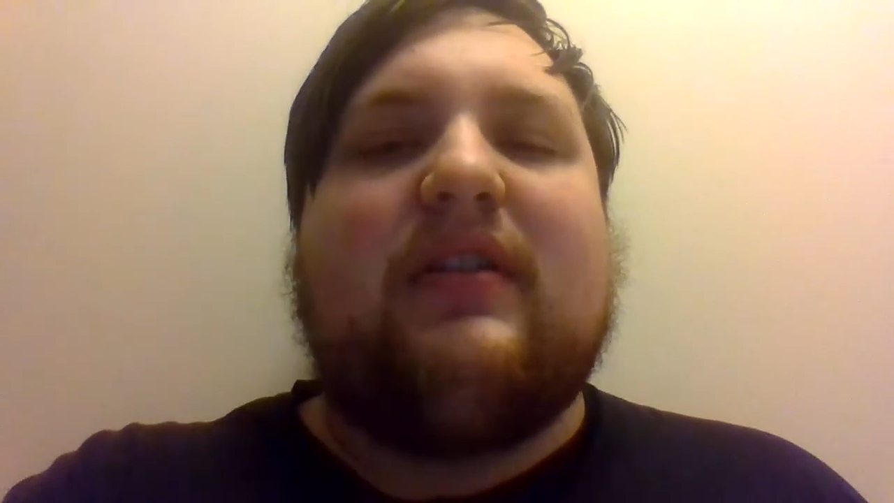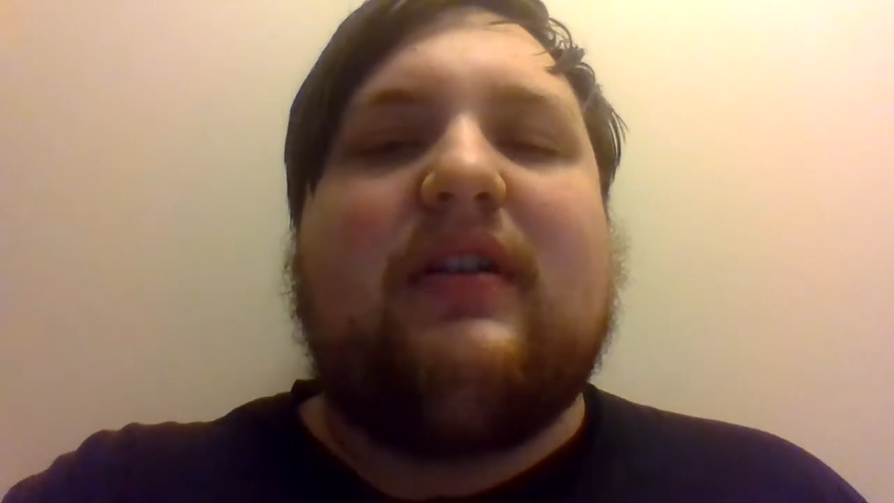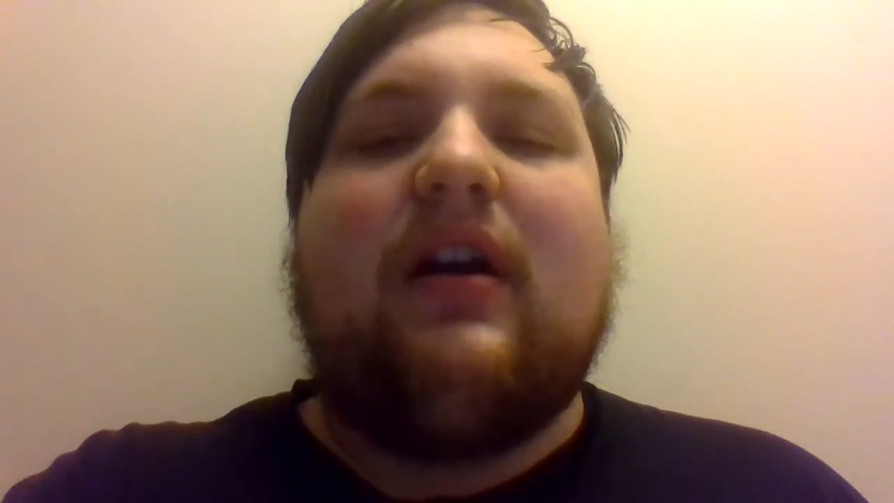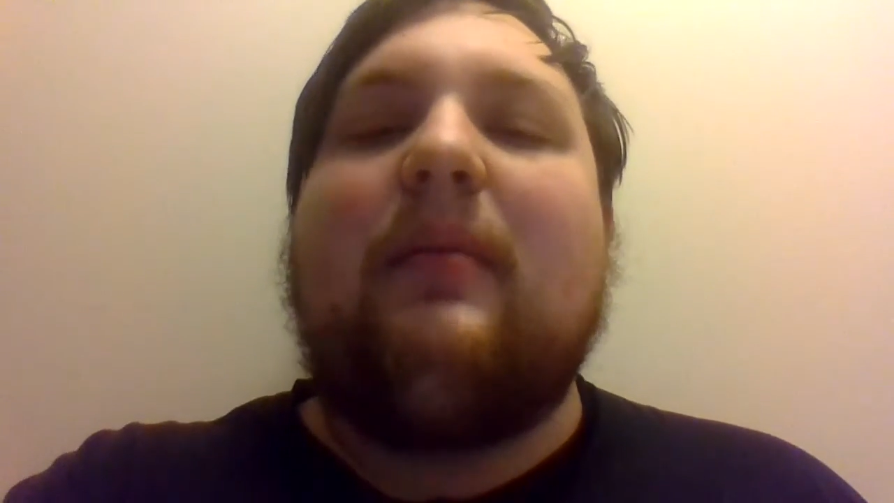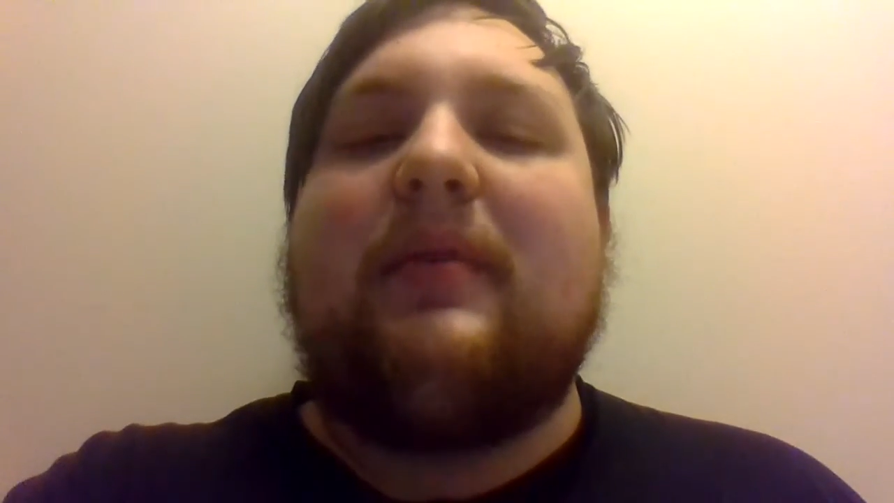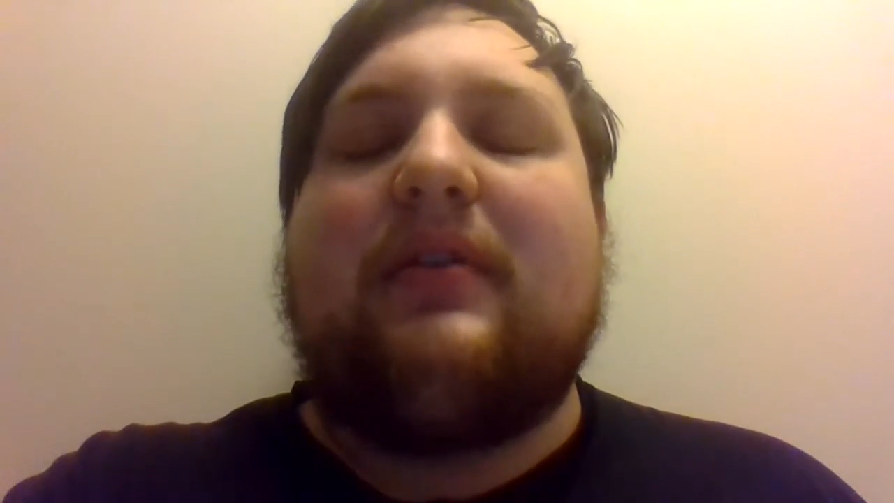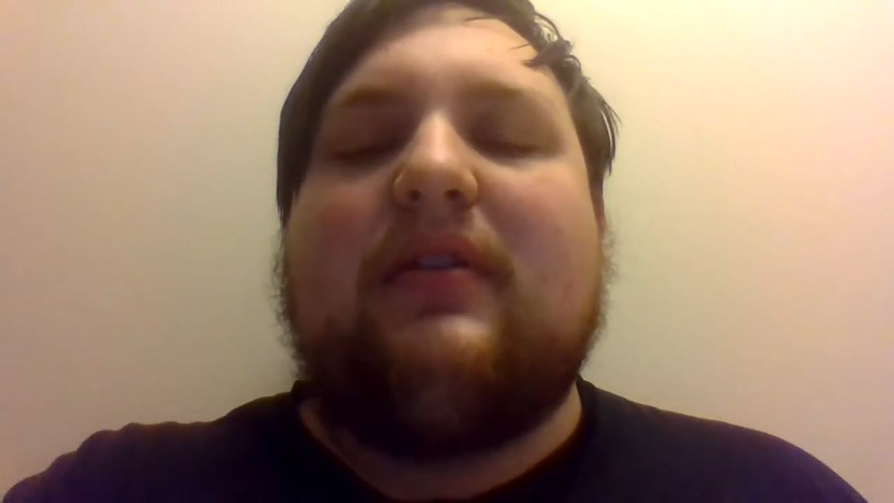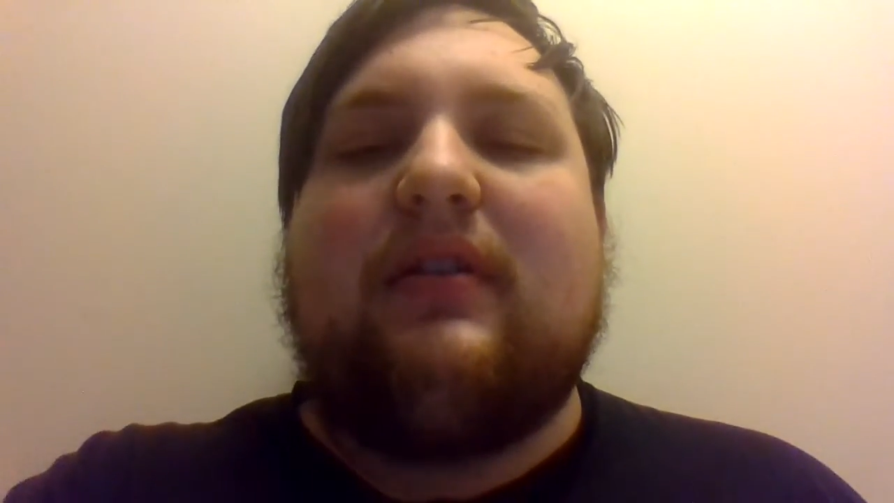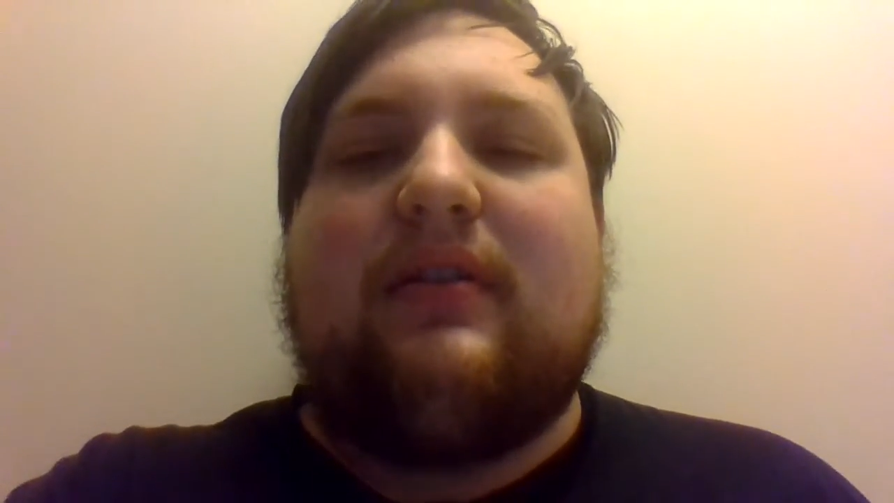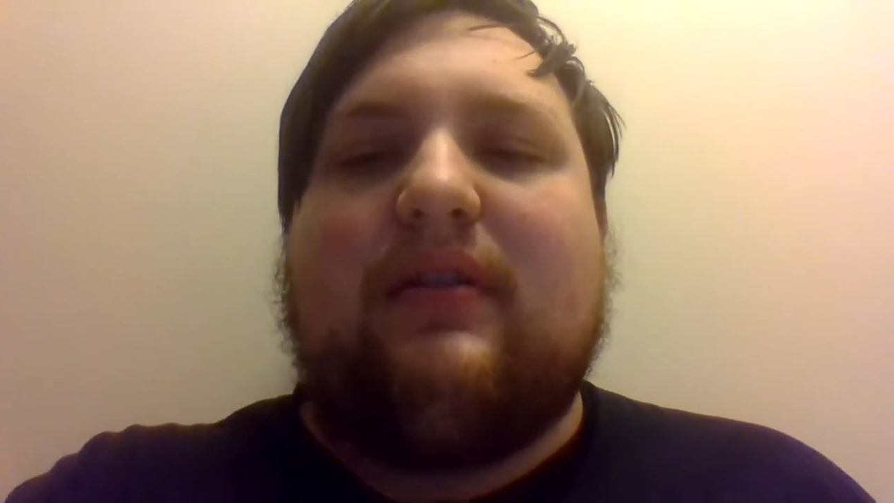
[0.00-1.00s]

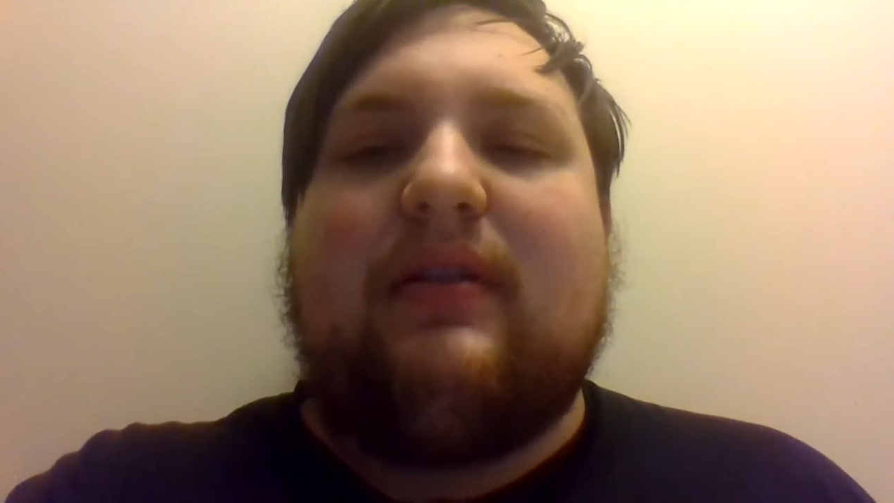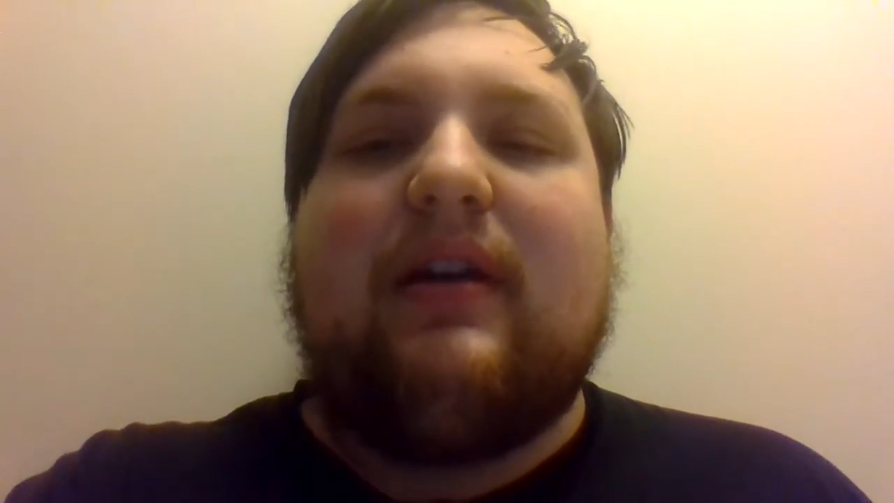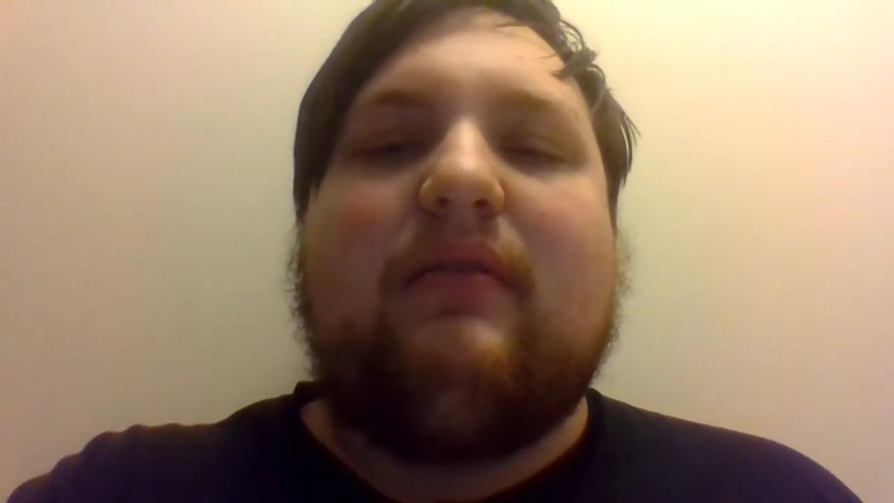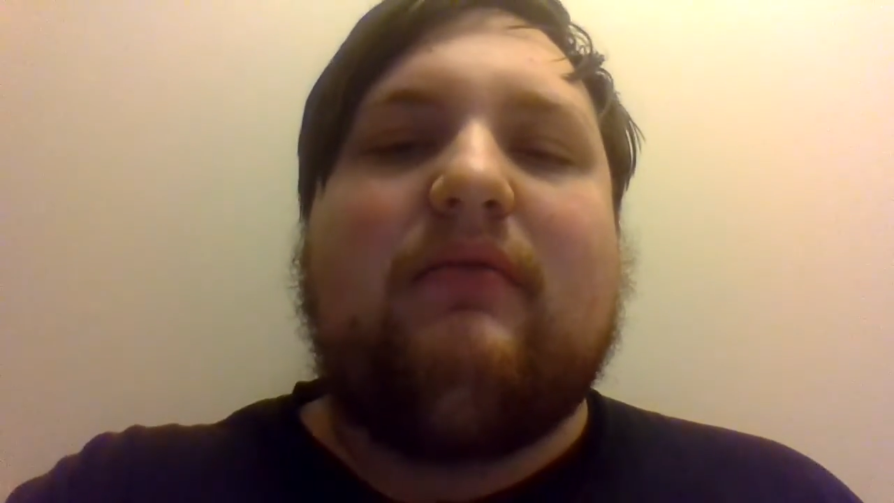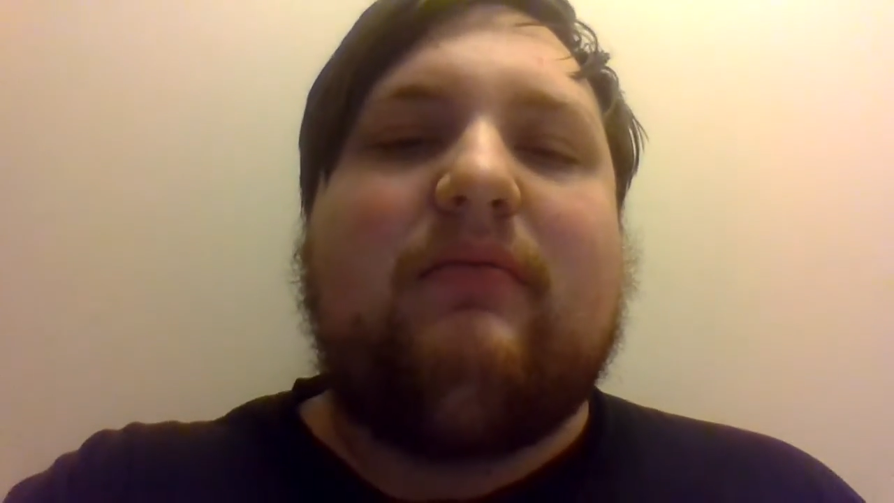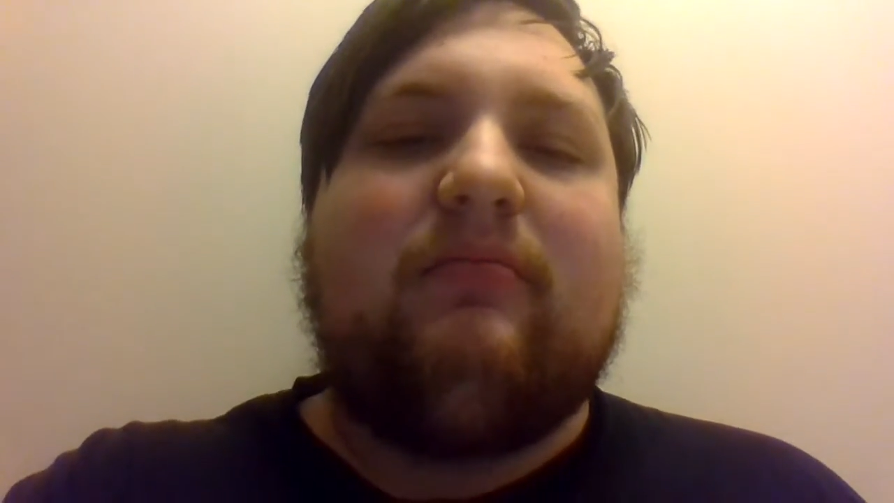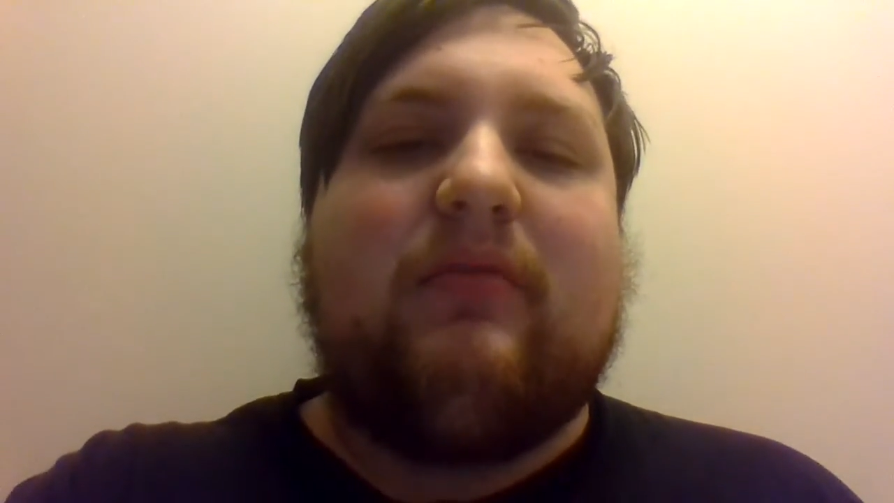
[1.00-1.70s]
and now